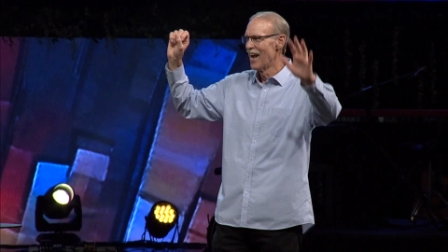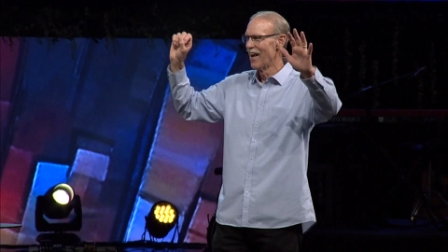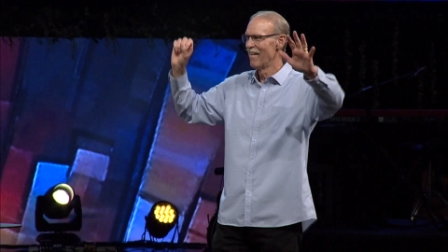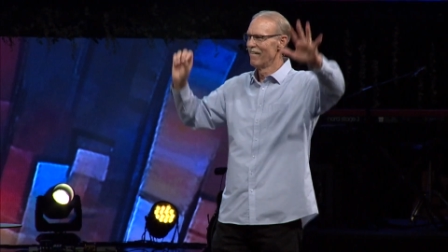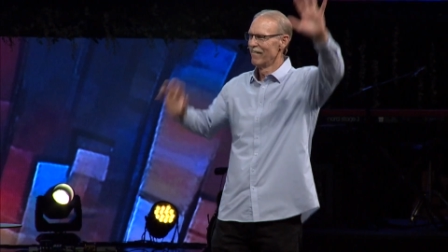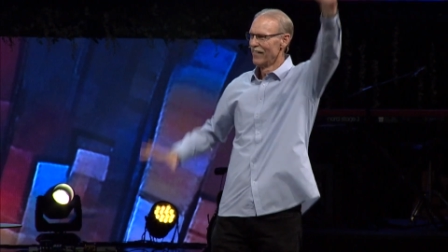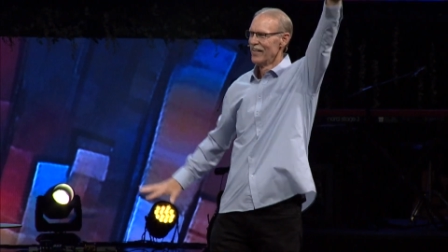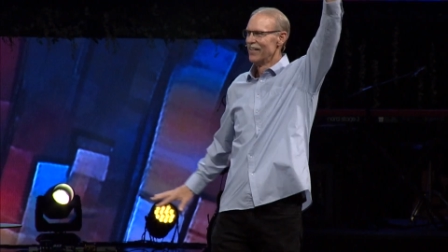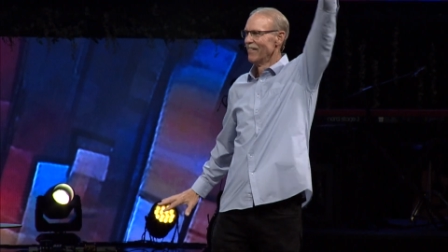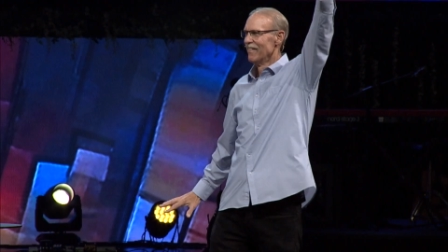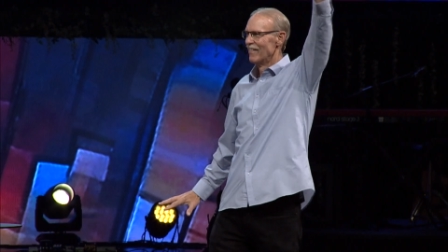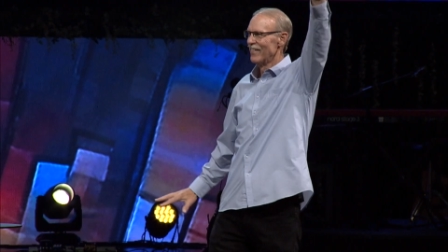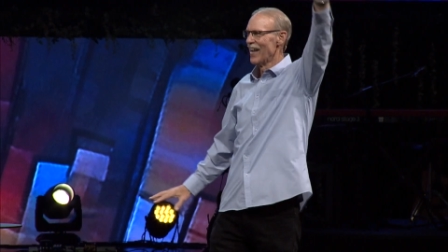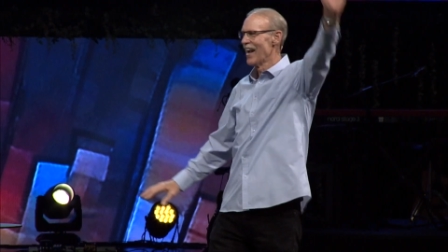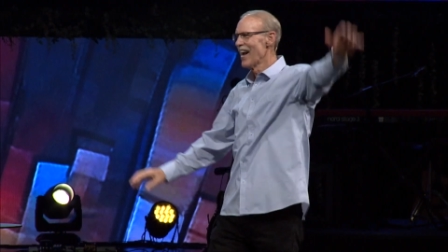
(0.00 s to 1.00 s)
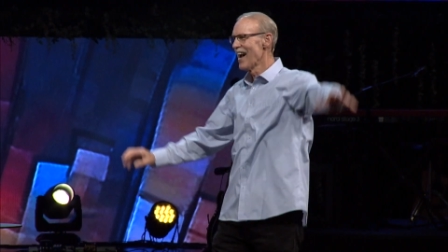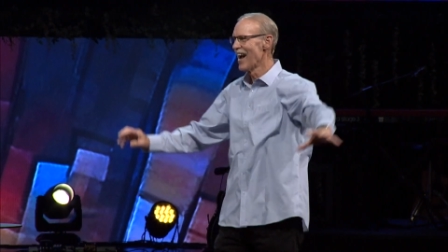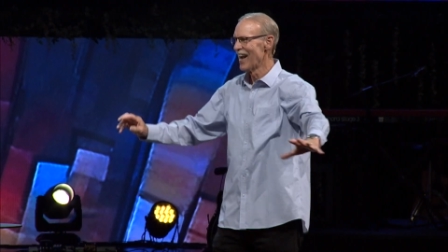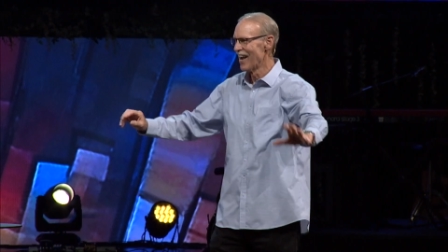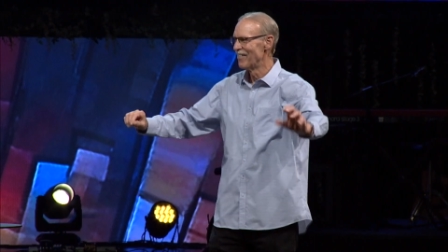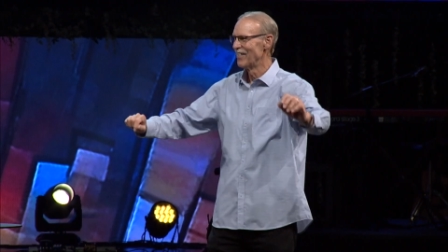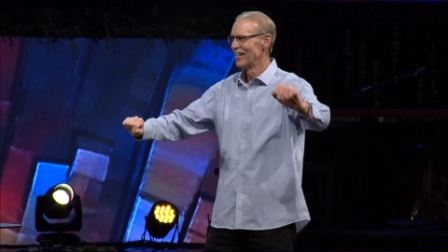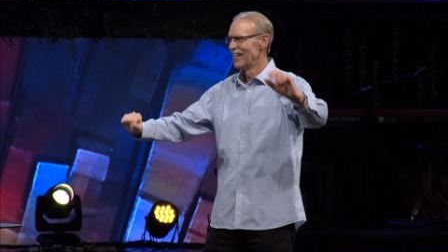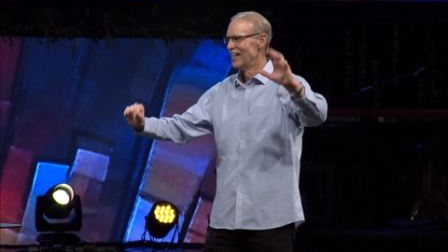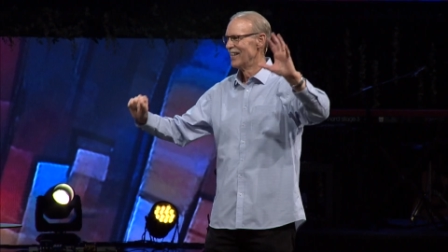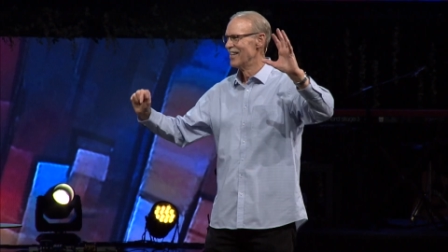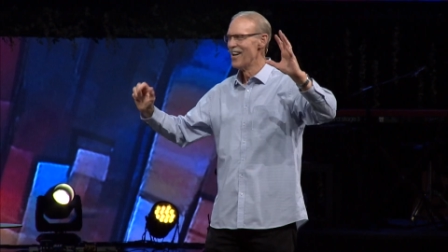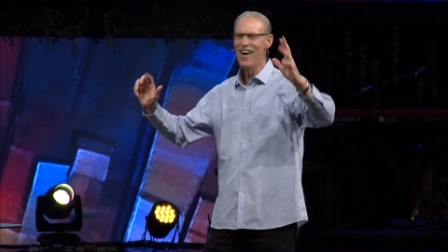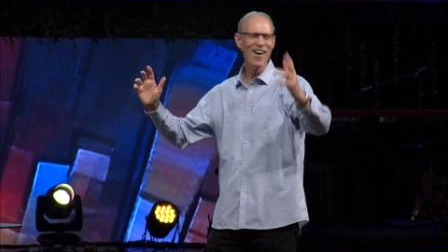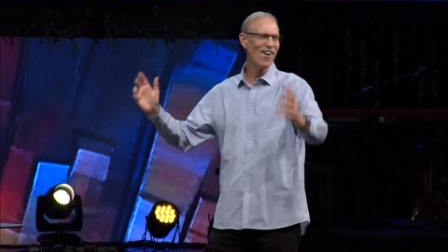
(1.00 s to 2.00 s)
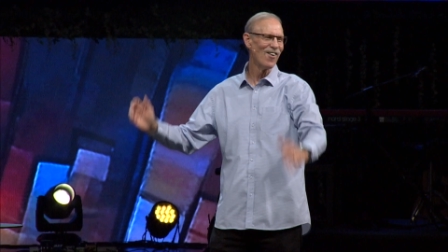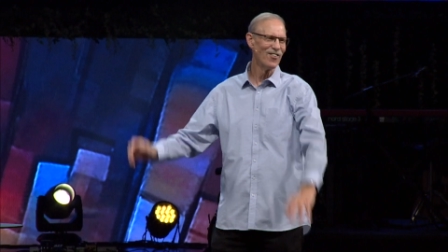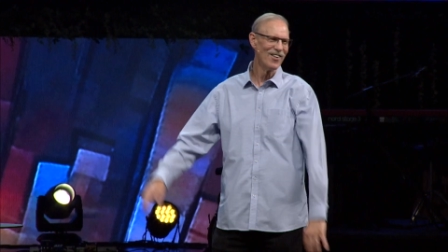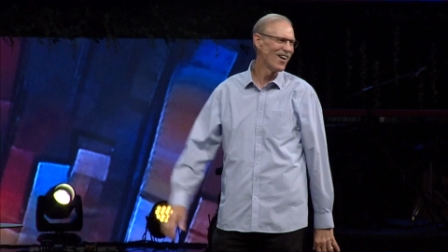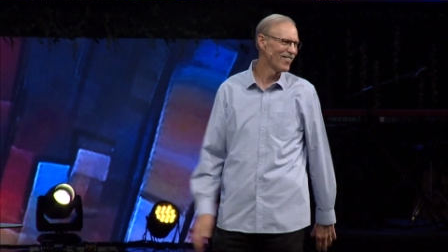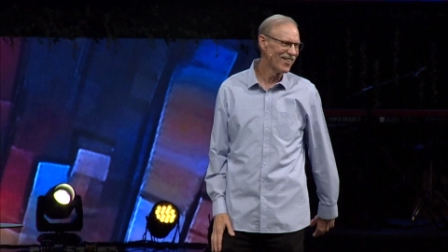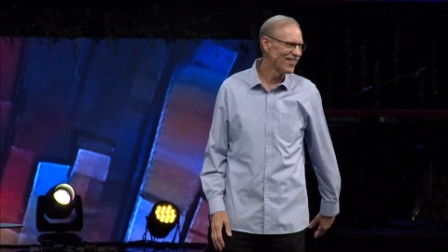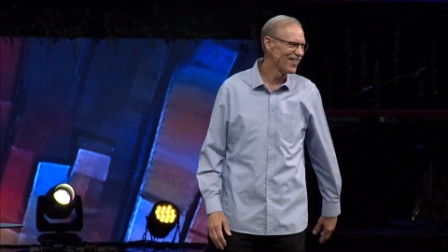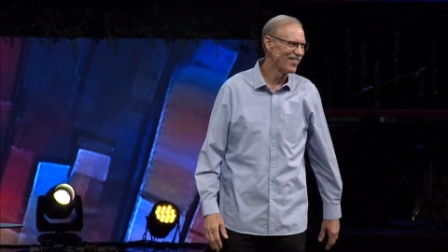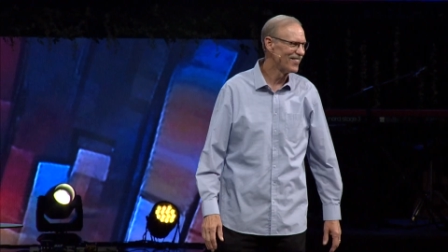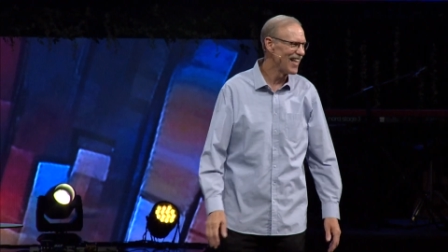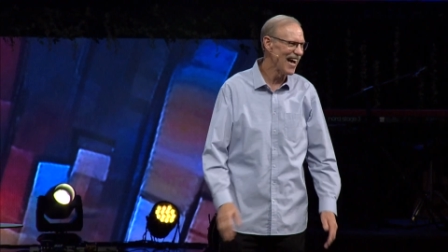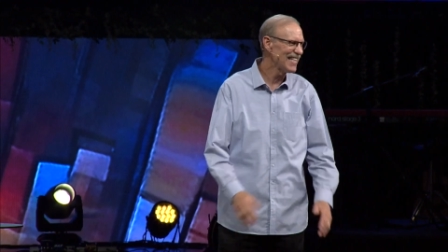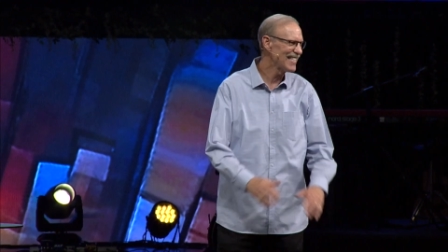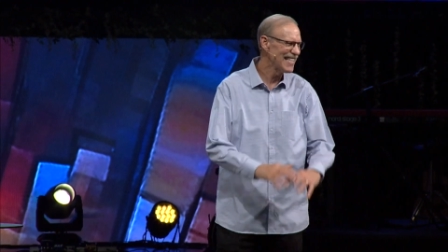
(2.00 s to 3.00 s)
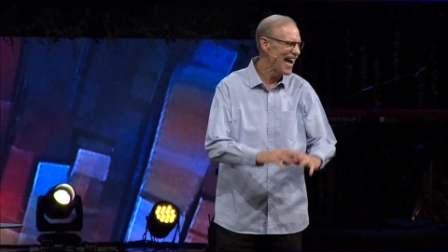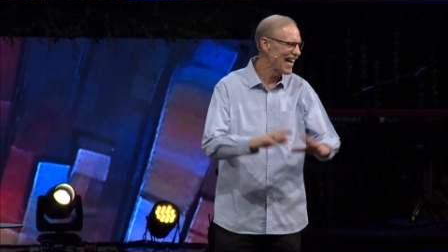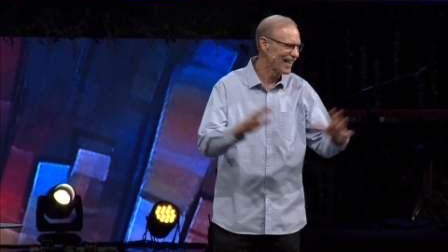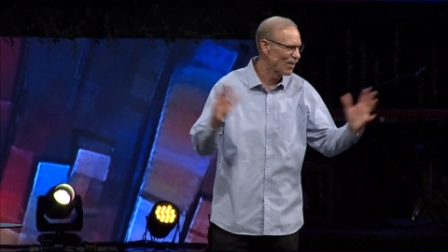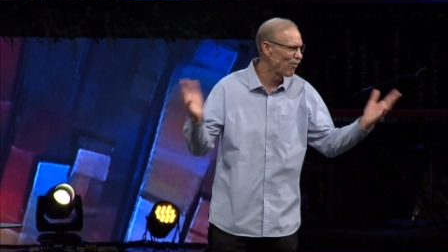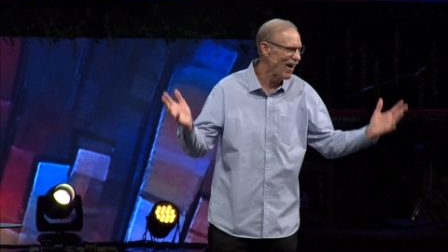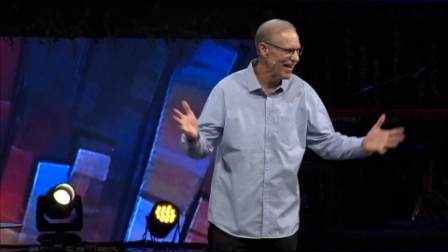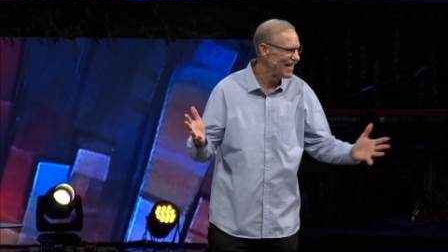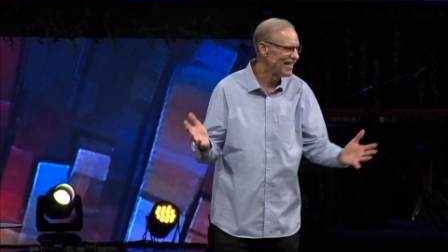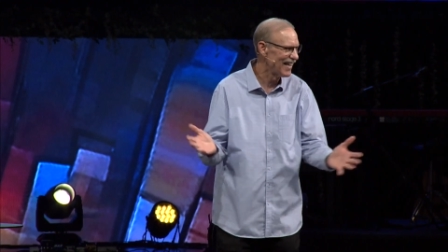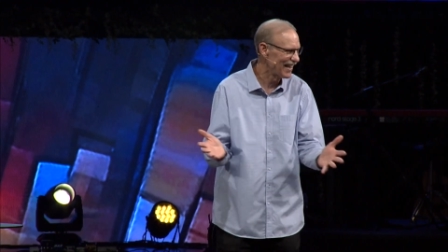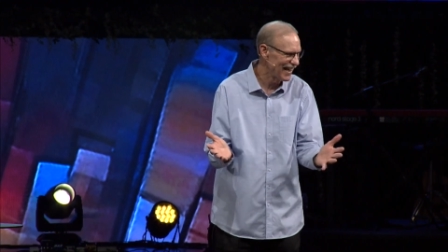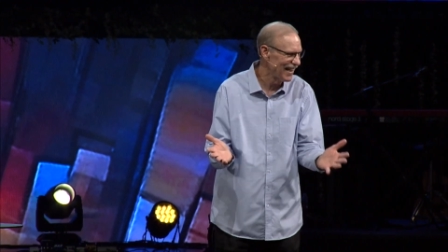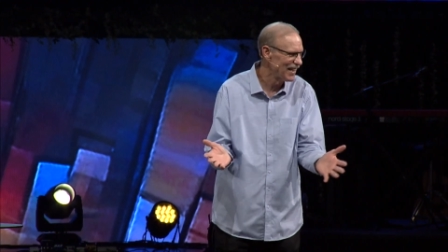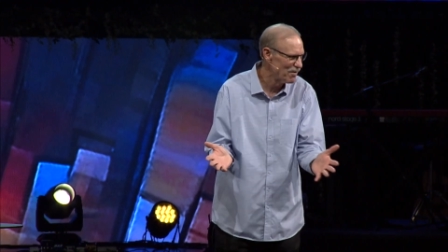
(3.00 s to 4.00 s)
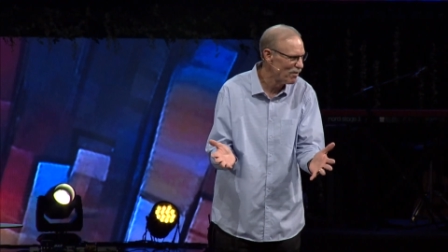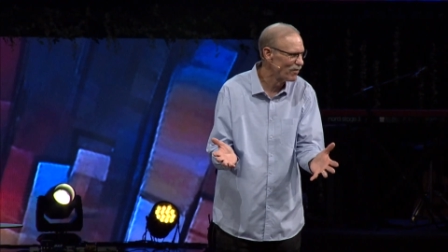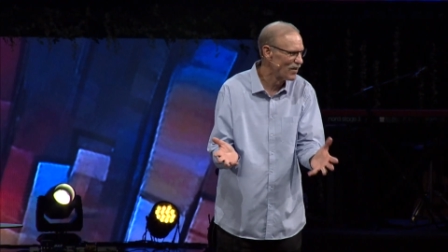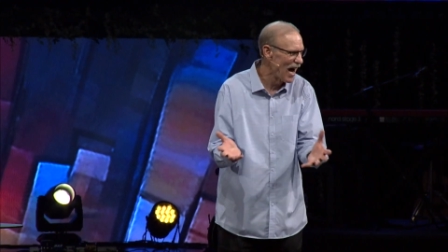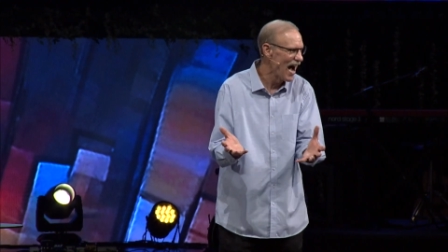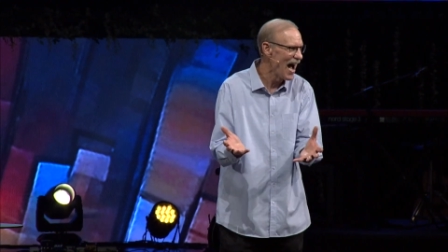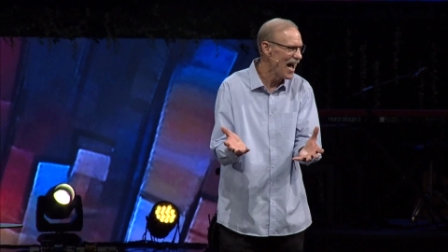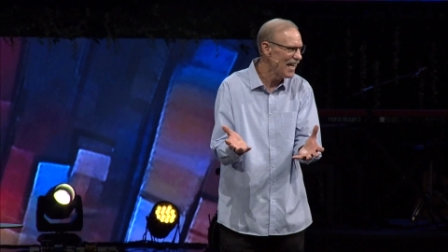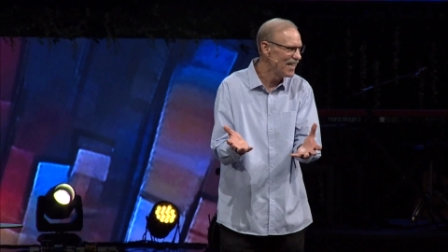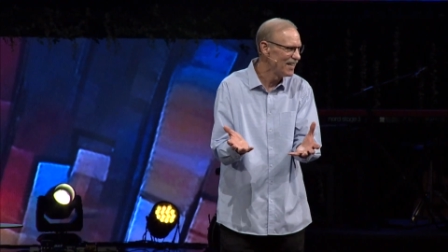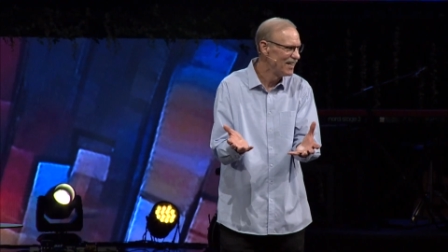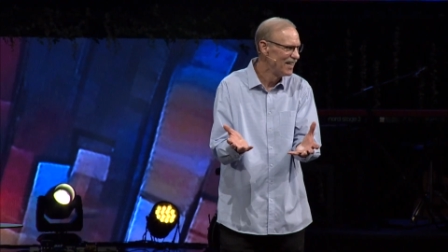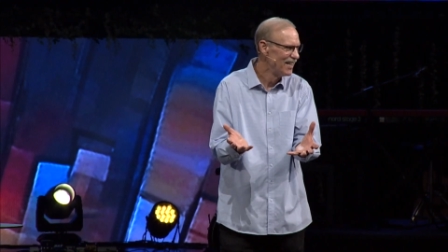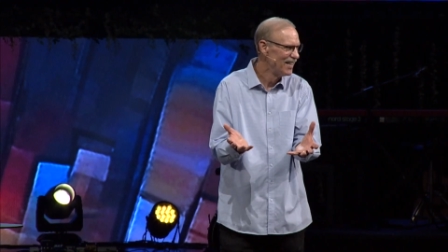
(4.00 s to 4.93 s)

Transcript: Uh, yeah, I mean, no, no, no, no. That's not great in the kingdom of God,